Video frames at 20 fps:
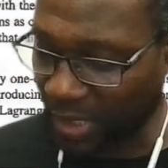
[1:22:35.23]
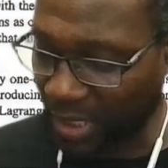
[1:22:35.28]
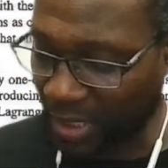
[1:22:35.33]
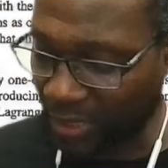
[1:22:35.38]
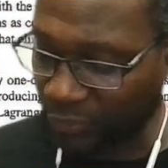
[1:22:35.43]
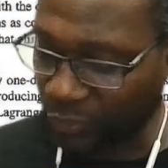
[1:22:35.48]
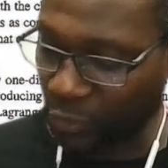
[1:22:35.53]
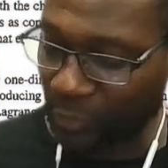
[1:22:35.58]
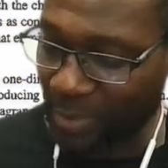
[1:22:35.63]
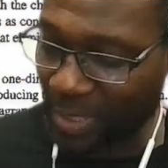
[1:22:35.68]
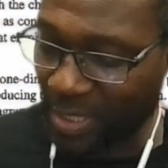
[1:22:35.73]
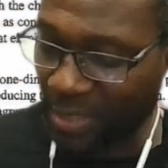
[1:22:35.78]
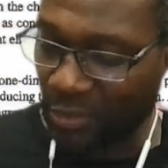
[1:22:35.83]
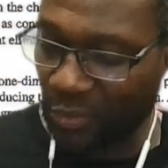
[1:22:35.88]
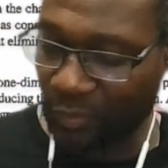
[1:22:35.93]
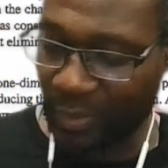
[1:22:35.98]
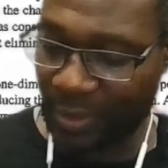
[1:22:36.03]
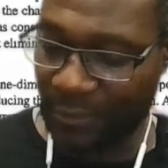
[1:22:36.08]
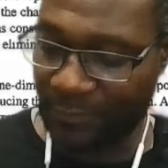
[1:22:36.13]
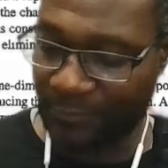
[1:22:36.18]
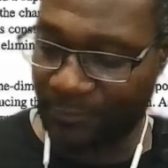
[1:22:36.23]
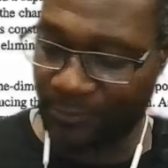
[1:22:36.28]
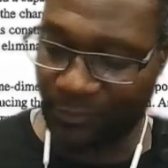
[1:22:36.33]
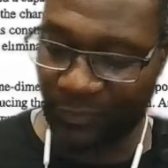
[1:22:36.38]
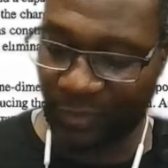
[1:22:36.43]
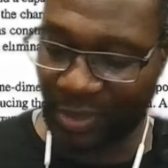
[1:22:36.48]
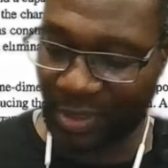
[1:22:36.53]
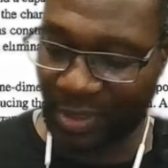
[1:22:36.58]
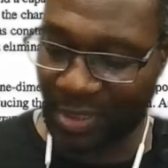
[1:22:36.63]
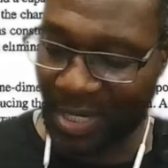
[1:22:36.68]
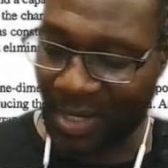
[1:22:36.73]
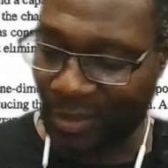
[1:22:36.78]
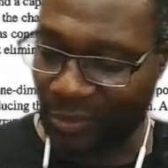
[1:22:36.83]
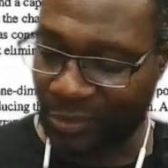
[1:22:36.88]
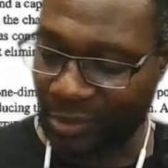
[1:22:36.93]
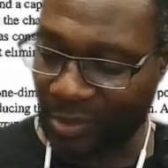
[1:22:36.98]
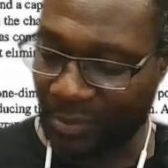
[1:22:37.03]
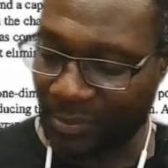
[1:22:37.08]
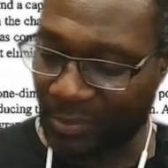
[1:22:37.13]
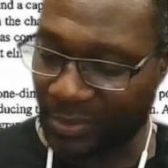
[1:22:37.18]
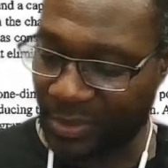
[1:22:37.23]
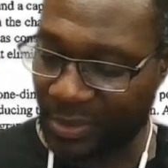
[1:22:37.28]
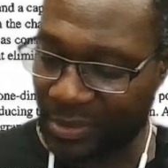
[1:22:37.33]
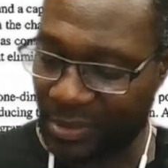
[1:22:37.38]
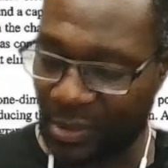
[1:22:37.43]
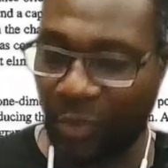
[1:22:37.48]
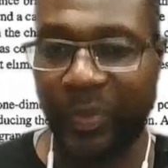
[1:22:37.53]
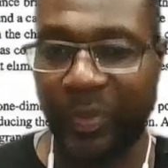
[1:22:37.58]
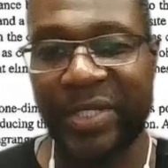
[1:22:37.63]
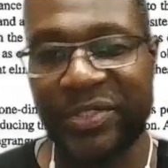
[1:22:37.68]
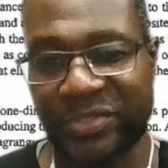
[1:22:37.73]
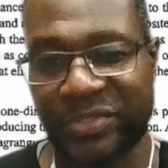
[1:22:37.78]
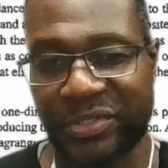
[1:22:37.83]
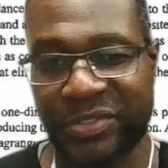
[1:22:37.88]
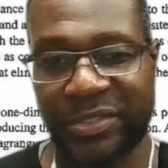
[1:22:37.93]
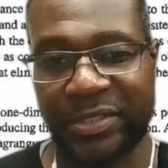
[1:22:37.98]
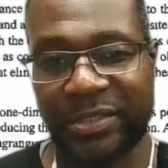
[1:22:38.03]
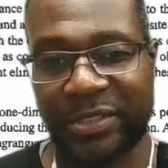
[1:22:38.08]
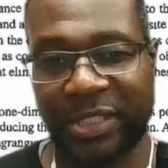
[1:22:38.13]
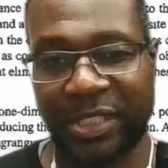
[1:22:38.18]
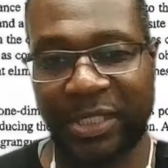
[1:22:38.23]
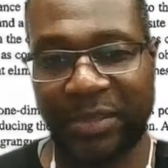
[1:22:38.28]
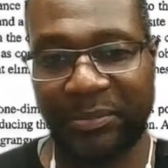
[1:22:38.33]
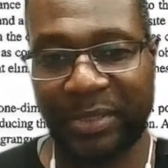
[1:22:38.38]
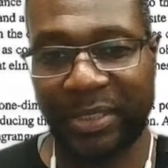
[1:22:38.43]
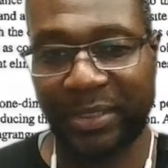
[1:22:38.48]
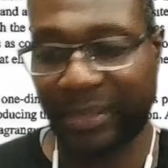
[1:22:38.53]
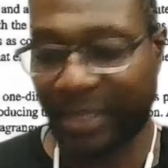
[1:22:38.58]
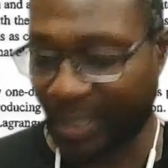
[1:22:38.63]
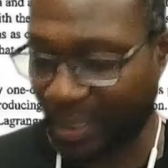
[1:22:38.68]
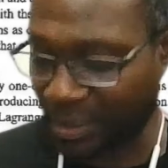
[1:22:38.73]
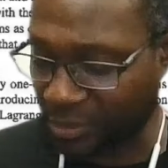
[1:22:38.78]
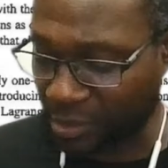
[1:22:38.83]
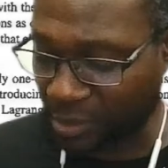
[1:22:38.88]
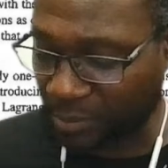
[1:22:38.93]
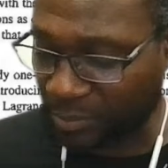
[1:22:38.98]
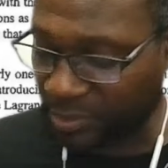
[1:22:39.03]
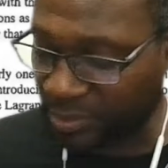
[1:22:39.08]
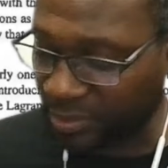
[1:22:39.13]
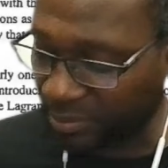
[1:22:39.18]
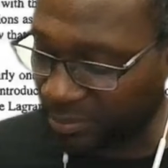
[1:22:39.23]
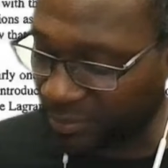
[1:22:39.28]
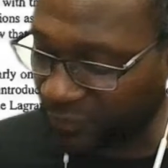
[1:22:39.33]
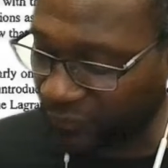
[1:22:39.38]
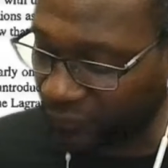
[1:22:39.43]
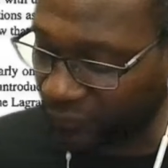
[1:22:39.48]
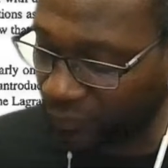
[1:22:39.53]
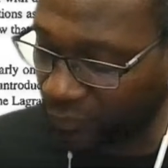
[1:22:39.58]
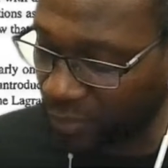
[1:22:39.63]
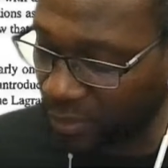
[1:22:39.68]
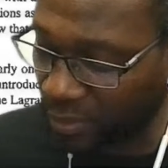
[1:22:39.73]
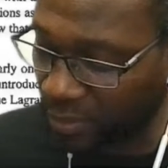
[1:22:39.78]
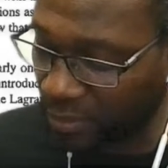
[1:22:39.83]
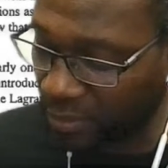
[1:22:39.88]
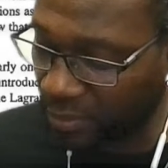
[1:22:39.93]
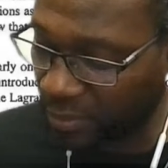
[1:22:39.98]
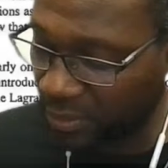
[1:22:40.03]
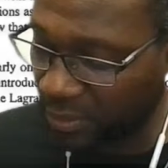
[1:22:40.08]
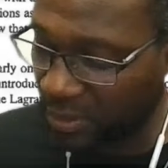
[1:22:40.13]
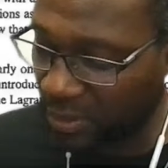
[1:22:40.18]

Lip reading: What I'll do, by the way, I'll number these equations the same thing that I numbered them before.